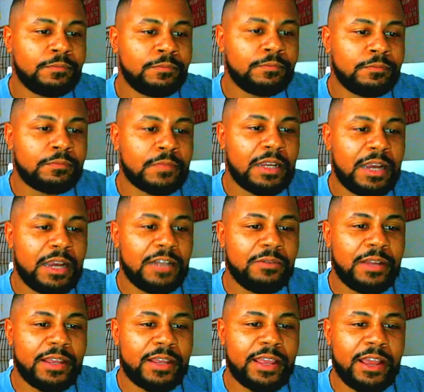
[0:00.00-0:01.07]
I do like Cal
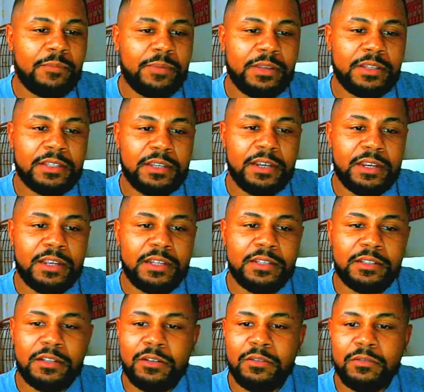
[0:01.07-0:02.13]
Pitts here against the
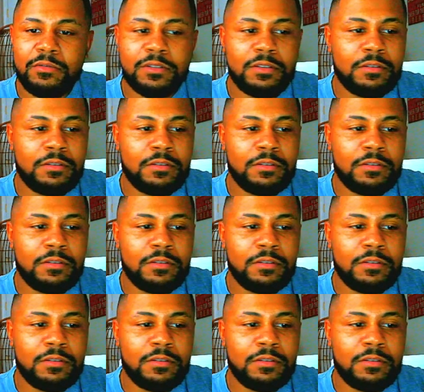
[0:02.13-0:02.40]
Colts.